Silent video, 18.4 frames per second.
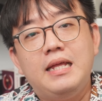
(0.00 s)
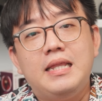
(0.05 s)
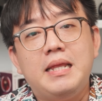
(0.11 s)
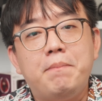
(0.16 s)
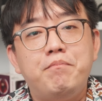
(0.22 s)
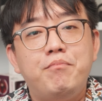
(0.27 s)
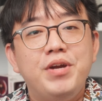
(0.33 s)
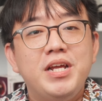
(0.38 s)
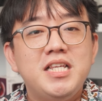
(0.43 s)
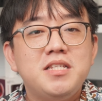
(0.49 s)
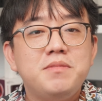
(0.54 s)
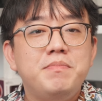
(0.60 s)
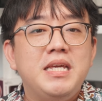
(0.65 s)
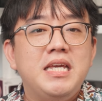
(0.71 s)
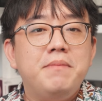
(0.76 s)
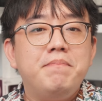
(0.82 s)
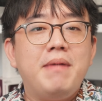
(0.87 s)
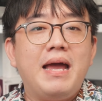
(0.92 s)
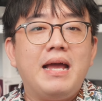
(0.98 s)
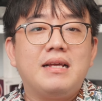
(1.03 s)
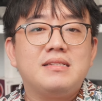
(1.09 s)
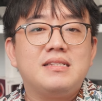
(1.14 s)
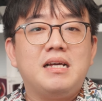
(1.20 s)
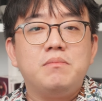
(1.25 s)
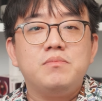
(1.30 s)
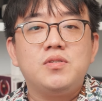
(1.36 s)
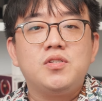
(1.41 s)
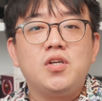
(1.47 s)
that brings me back
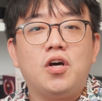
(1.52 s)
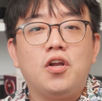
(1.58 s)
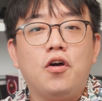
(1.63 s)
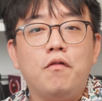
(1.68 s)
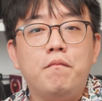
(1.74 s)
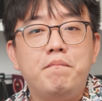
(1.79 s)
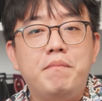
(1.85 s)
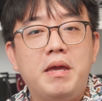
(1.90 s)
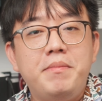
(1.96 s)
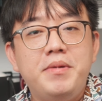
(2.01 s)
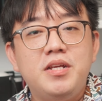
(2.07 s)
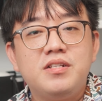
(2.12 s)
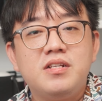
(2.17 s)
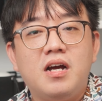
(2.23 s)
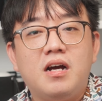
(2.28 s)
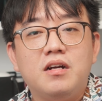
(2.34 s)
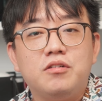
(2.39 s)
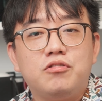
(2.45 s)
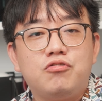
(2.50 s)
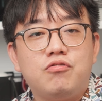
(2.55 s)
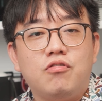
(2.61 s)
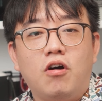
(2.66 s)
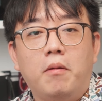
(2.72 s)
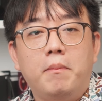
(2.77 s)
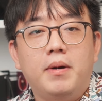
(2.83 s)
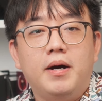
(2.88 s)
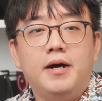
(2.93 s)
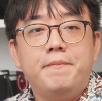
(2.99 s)
some sort of baby shark
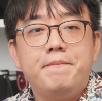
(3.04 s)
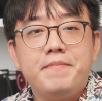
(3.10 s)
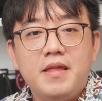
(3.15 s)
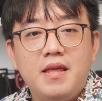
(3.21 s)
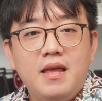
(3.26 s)
trauma.